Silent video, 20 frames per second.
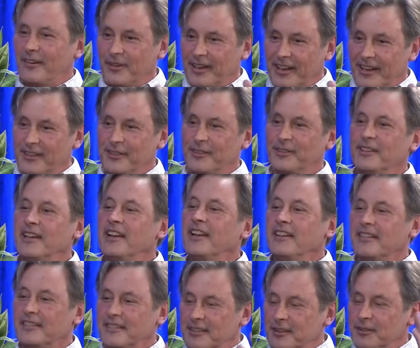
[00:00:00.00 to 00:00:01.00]
We're going to,
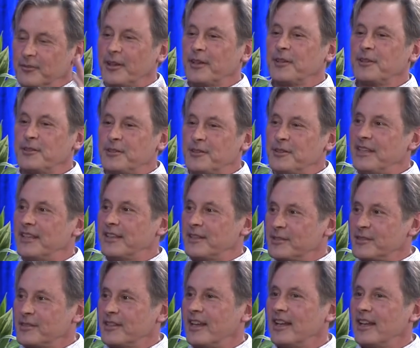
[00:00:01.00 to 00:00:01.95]
you know, we're going to do this.